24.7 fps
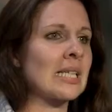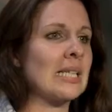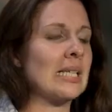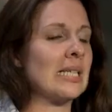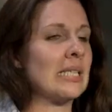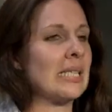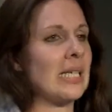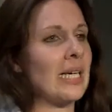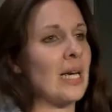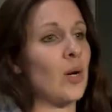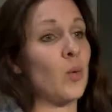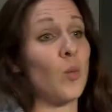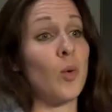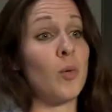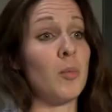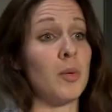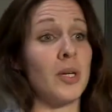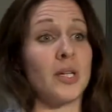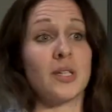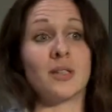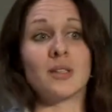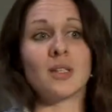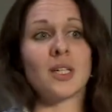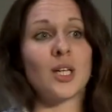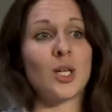to see a
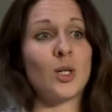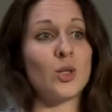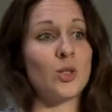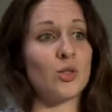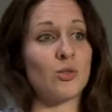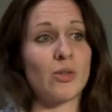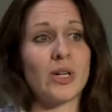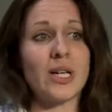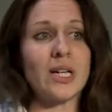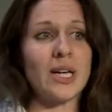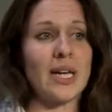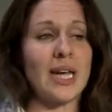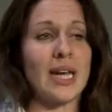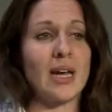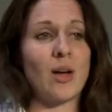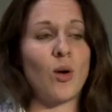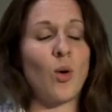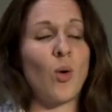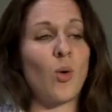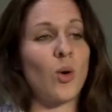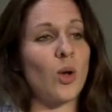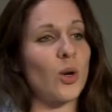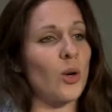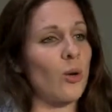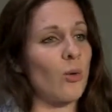woman who's ridden here
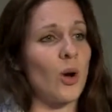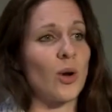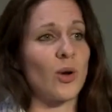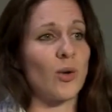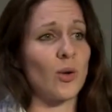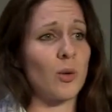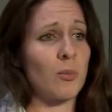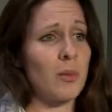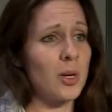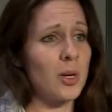all on her own on a